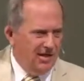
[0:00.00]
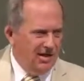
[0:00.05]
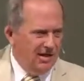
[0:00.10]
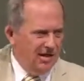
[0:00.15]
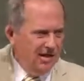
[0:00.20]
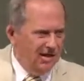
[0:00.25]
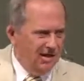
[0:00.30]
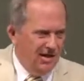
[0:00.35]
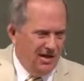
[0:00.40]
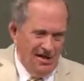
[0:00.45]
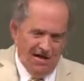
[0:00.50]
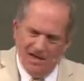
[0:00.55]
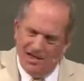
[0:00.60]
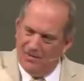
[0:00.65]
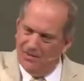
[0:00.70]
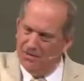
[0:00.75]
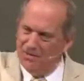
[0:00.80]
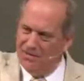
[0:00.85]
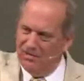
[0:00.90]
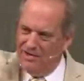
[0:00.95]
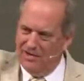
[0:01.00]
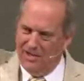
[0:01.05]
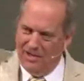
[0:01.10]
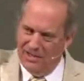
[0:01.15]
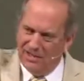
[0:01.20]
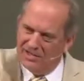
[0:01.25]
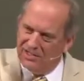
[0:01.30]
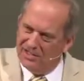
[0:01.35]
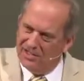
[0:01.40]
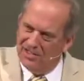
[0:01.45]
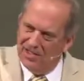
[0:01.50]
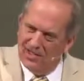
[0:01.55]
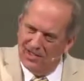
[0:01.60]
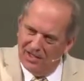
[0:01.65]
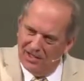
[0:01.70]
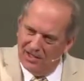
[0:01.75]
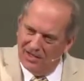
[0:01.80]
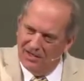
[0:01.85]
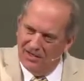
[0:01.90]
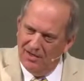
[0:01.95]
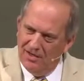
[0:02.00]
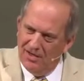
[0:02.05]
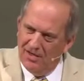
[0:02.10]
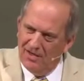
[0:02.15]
and animal and king